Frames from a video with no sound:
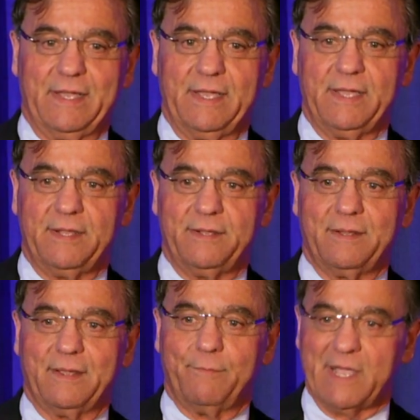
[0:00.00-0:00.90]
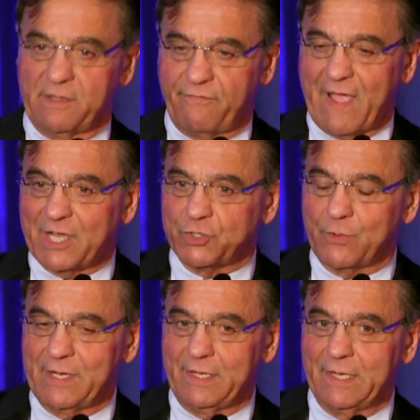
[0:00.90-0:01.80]
in
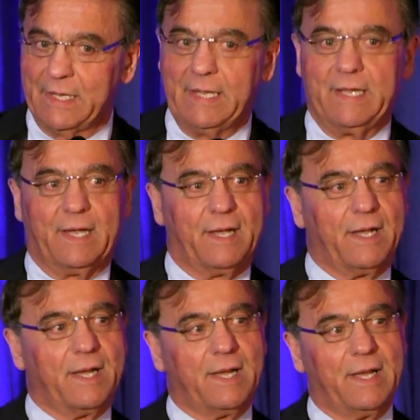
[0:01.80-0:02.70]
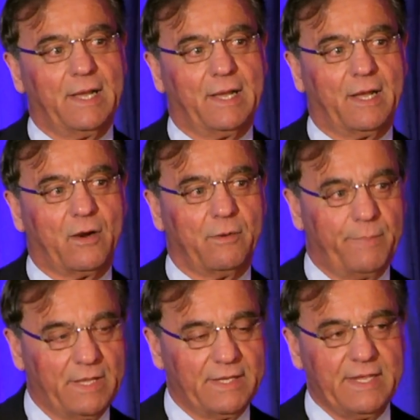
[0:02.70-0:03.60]
manufacturing, our
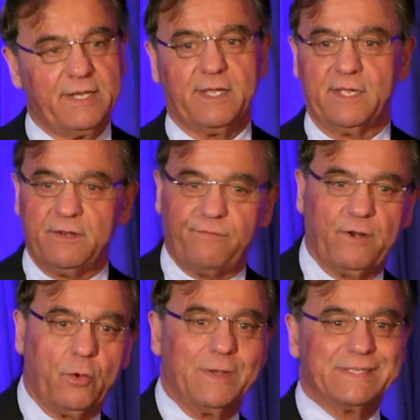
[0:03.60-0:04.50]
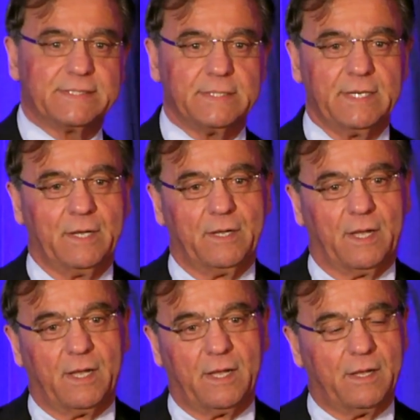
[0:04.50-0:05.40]
ability to influence
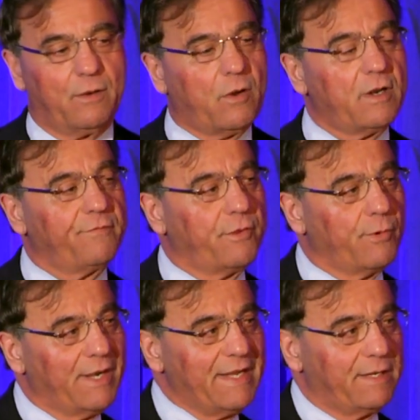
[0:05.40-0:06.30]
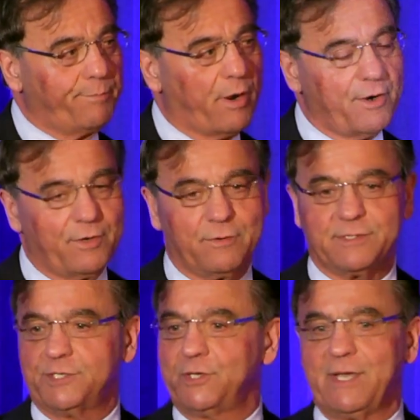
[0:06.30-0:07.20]
all of the related
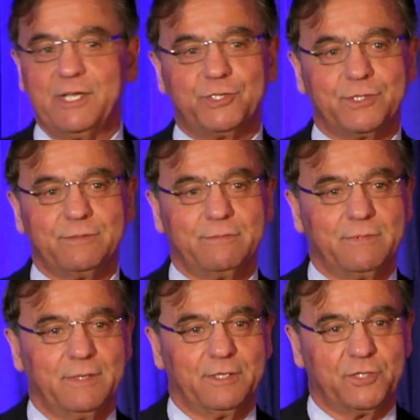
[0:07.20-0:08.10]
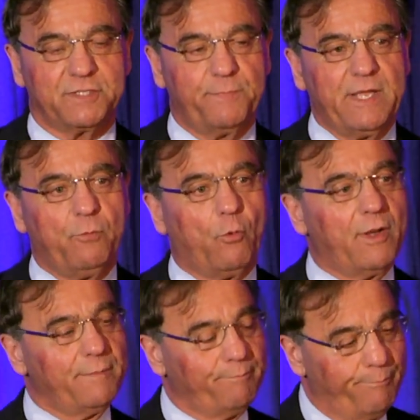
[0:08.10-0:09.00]
partners, education just being
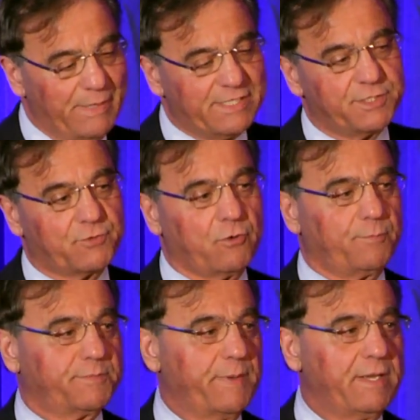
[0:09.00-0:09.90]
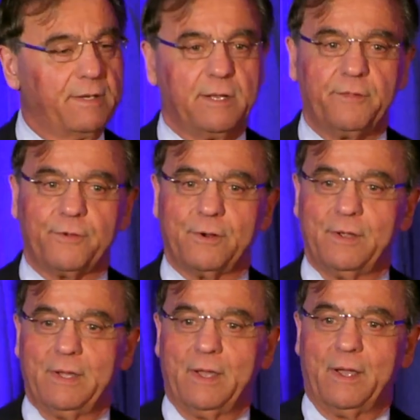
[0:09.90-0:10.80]
one, business groups being another,
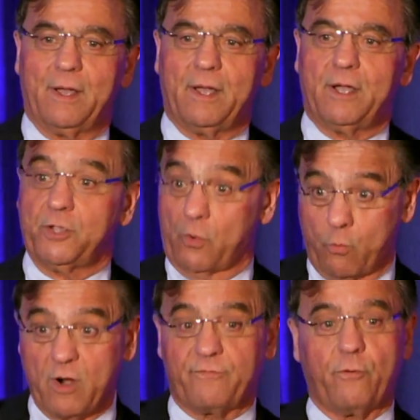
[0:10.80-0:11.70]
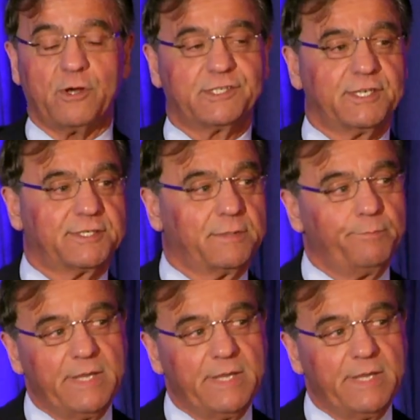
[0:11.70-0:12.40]
your workforce system